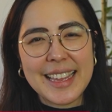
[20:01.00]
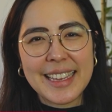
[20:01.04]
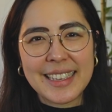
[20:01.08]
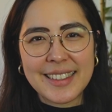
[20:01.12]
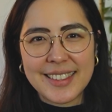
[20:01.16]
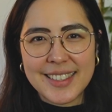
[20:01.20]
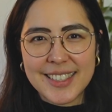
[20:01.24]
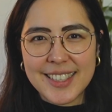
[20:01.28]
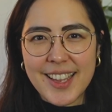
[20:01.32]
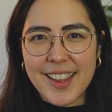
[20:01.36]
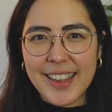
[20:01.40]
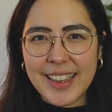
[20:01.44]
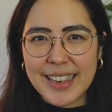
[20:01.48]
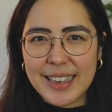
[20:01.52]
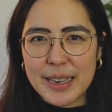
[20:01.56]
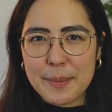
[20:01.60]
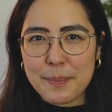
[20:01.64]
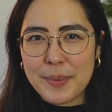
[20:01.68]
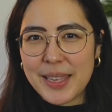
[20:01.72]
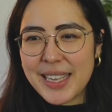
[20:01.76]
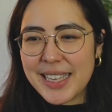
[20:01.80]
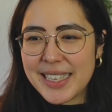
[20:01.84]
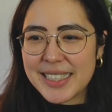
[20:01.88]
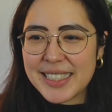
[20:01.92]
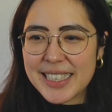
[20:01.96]

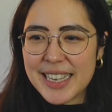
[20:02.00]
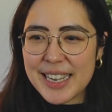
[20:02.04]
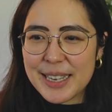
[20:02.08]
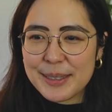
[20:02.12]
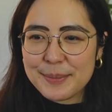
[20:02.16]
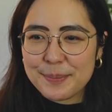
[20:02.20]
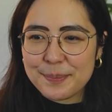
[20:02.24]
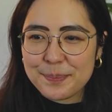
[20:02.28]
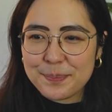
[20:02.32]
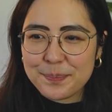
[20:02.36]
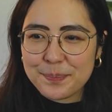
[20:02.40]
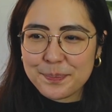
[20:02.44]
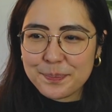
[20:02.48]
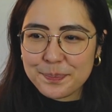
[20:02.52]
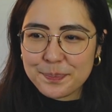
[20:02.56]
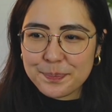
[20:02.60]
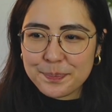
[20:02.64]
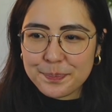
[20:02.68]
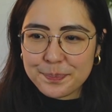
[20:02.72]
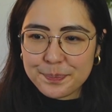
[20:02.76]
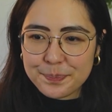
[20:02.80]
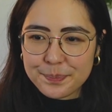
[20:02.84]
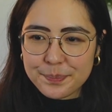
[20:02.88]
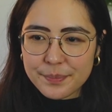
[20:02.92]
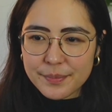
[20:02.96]
encyclopedia.
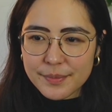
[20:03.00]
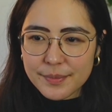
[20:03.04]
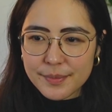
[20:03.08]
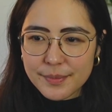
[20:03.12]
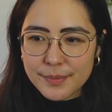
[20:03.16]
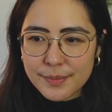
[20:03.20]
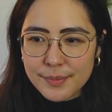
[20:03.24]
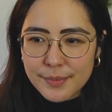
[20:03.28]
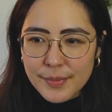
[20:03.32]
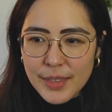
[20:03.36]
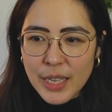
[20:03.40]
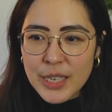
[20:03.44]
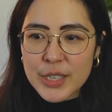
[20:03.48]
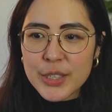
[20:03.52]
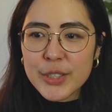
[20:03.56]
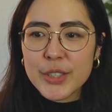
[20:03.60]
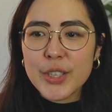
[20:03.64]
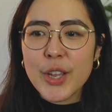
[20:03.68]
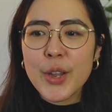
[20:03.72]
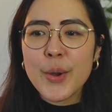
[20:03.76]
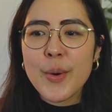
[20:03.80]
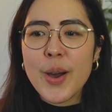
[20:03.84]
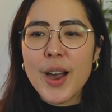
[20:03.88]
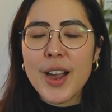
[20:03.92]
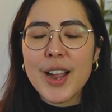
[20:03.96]

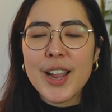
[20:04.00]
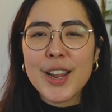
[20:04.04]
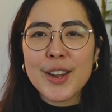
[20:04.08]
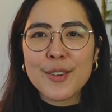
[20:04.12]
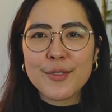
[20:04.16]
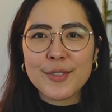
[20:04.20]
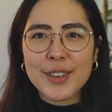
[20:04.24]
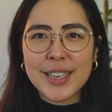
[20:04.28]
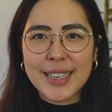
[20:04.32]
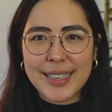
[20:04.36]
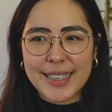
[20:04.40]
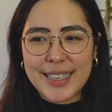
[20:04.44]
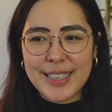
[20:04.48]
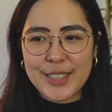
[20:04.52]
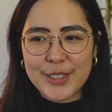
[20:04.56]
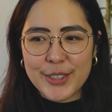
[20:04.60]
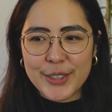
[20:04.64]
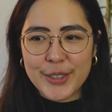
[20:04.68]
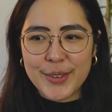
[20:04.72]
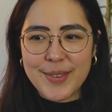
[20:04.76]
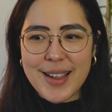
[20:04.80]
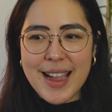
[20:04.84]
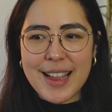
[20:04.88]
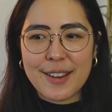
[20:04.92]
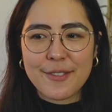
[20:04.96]
So I really
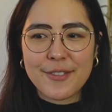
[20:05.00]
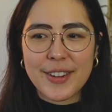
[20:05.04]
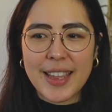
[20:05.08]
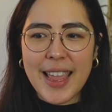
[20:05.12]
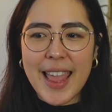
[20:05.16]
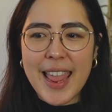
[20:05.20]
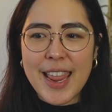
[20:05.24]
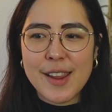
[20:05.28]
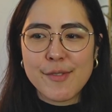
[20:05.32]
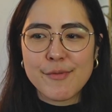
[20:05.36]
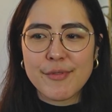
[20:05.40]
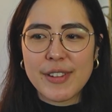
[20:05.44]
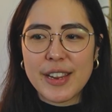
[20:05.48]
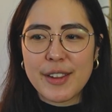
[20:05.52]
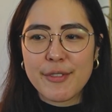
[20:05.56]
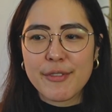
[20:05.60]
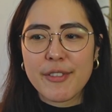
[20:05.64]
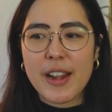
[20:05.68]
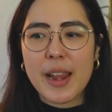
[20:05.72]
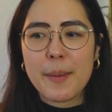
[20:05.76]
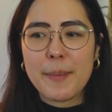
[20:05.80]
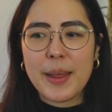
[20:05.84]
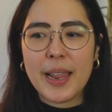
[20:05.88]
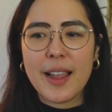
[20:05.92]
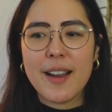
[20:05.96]
do advocate
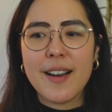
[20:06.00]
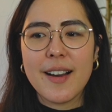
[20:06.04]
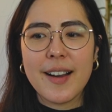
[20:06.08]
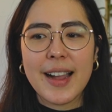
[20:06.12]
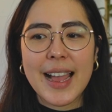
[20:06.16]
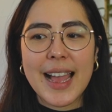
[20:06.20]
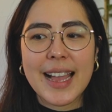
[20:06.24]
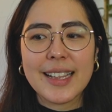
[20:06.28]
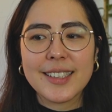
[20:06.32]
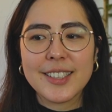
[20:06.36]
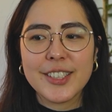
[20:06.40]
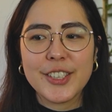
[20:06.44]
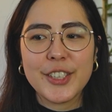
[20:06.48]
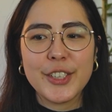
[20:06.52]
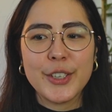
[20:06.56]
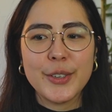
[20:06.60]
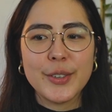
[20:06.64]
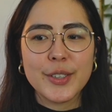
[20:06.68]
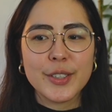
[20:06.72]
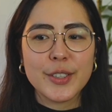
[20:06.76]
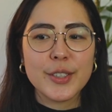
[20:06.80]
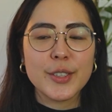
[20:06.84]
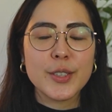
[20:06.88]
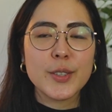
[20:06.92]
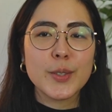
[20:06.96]
reframing our
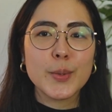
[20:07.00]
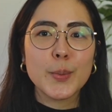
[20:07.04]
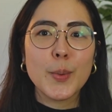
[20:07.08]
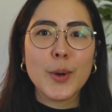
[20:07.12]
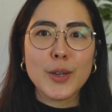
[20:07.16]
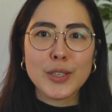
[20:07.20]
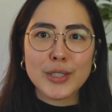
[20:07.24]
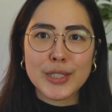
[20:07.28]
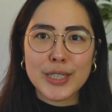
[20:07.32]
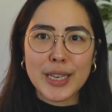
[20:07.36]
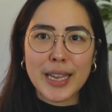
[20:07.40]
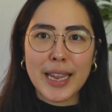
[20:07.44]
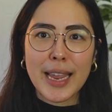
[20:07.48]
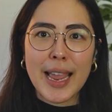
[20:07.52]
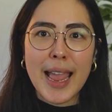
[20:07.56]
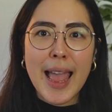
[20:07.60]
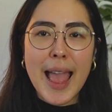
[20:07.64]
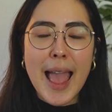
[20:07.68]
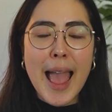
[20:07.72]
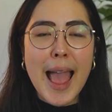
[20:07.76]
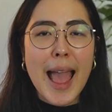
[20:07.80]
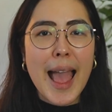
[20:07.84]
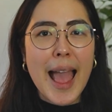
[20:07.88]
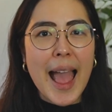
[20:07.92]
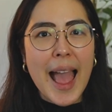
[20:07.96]
attitude to swatching
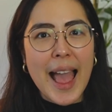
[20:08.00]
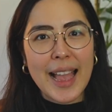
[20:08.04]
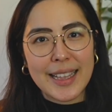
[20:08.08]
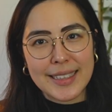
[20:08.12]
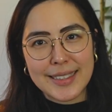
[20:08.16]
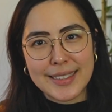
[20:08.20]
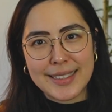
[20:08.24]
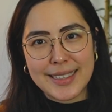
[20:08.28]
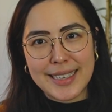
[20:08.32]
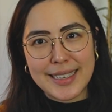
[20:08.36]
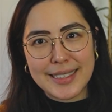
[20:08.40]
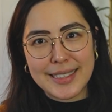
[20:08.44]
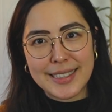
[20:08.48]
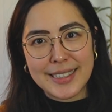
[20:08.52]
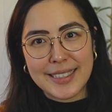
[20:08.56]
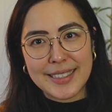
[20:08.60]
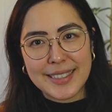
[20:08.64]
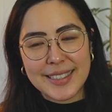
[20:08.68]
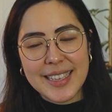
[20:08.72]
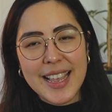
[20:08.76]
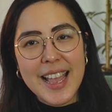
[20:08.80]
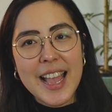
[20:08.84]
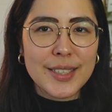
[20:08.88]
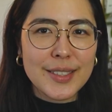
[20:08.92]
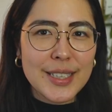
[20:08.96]
as
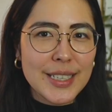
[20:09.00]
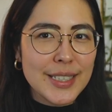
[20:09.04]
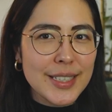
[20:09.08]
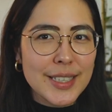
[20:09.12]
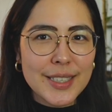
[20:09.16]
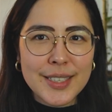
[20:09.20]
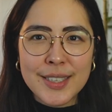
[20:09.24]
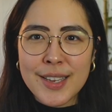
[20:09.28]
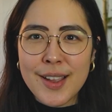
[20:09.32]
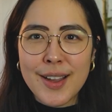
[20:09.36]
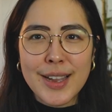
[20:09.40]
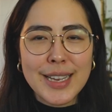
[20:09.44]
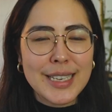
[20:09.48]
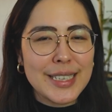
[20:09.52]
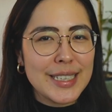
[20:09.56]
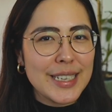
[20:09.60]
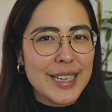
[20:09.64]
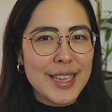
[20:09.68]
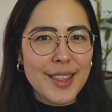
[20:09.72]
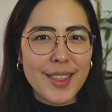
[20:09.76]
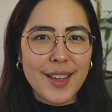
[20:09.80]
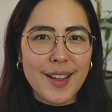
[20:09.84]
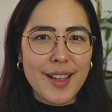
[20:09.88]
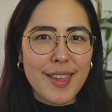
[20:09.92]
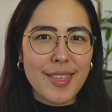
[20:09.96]
knitters. This is an
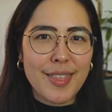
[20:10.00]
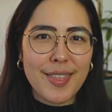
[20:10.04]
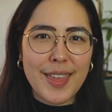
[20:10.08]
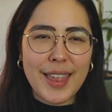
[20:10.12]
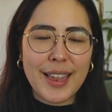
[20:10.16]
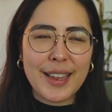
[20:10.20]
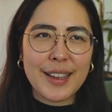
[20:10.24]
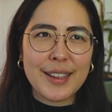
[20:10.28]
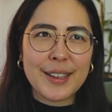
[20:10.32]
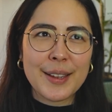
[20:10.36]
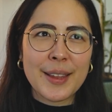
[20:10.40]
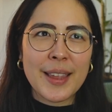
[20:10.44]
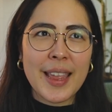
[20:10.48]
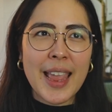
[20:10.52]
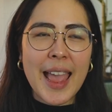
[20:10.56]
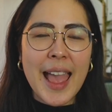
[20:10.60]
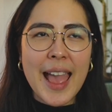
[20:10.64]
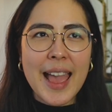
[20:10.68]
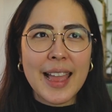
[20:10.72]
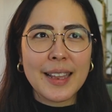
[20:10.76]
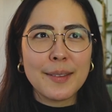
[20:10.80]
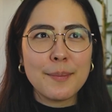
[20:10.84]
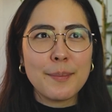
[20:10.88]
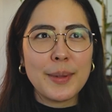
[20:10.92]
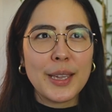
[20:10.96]
idea that I think
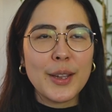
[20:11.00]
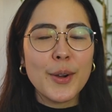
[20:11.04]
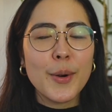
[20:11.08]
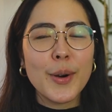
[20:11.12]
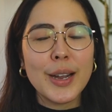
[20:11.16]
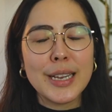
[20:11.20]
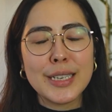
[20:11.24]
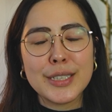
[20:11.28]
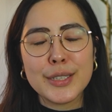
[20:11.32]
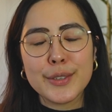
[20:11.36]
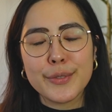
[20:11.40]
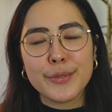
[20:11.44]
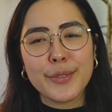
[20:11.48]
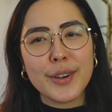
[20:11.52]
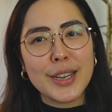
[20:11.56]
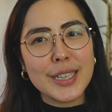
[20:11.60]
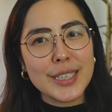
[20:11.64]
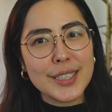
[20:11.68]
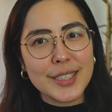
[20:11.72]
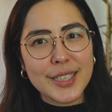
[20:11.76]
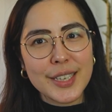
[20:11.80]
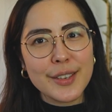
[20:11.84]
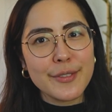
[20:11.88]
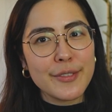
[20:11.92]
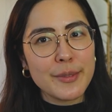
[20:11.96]
can be quite
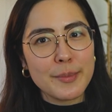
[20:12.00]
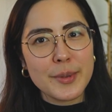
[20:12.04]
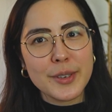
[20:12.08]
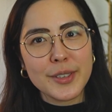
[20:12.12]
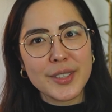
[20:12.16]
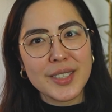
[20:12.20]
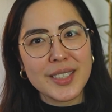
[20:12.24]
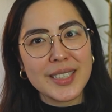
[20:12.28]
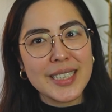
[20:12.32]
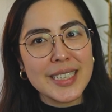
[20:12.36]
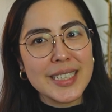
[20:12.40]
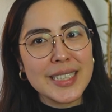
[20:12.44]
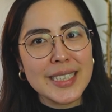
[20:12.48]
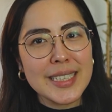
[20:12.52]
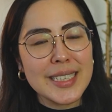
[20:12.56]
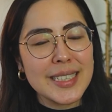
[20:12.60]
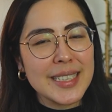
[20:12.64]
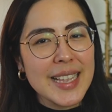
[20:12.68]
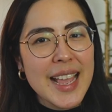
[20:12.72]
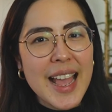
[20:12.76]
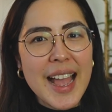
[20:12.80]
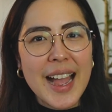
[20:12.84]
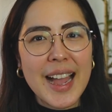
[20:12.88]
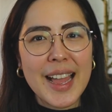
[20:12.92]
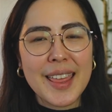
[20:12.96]
divisive amongst knitters.
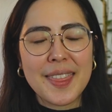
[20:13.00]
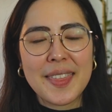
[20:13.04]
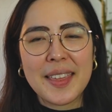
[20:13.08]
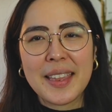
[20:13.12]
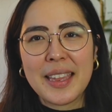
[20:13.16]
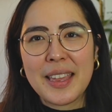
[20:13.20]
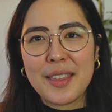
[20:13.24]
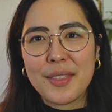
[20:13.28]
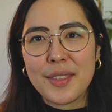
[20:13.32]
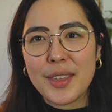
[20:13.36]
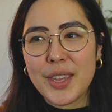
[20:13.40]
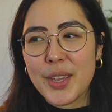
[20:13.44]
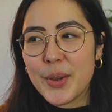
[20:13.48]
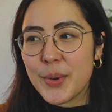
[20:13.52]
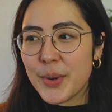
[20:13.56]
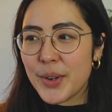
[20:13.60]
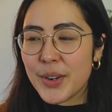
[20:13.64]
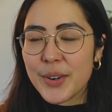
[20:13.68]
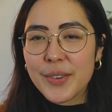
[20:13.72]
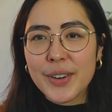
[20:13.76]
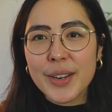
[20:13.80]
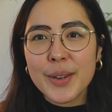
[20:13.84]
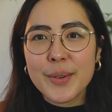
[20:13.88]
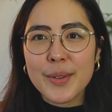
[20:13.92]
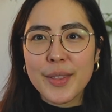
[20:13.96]
I think either you
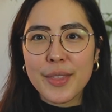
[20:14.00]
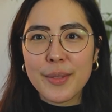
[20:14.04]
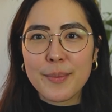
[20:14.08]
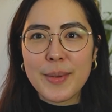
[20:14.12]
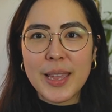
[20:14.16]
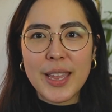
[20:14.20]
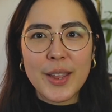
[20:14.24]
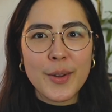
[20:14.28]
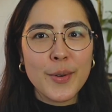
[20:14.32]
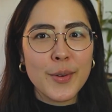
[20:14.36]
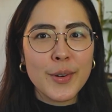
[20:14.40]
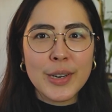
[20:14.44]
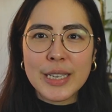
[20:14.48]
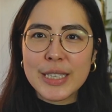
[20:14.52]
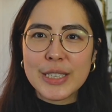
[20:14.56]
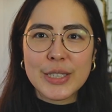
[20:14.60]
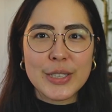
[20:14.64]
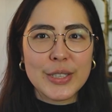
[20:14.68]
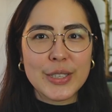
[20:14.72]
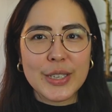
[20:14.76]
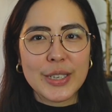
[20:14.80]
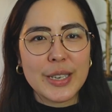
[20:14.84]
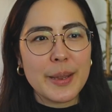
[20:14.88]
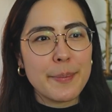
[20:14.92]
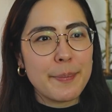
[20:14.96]
agree with me or it's
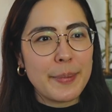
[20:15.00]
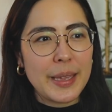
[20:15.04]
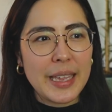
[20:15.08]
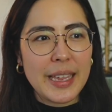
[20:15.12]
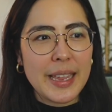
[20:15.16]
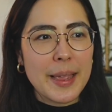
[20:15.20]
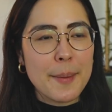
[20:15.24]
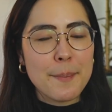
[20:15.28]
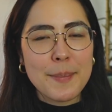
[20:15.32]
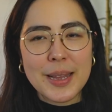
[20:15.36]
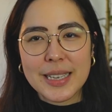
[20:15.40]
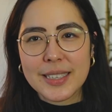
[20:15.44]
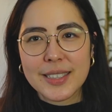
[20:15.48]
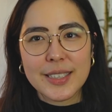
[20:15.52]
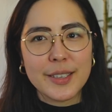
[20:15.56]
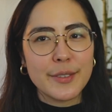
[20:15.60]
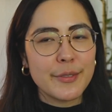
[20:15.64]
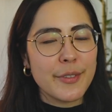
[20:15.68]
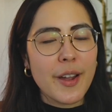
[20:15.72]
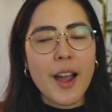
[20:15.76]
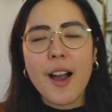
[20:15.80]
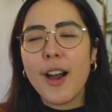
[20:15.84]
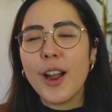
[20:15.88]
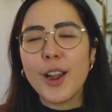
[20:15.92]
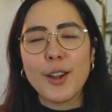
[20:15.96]
just going to be a
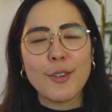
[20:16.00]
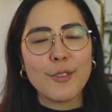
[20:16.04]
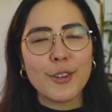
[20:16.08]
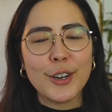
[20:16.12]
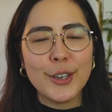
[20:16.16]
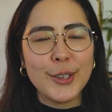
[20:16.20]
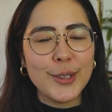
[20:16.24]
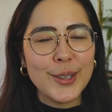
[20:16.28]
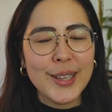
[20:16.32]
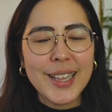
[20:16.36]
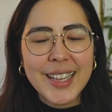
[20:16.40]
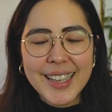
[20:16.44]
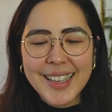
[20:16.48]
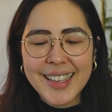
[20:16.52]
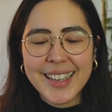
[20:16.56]
massive eye roll.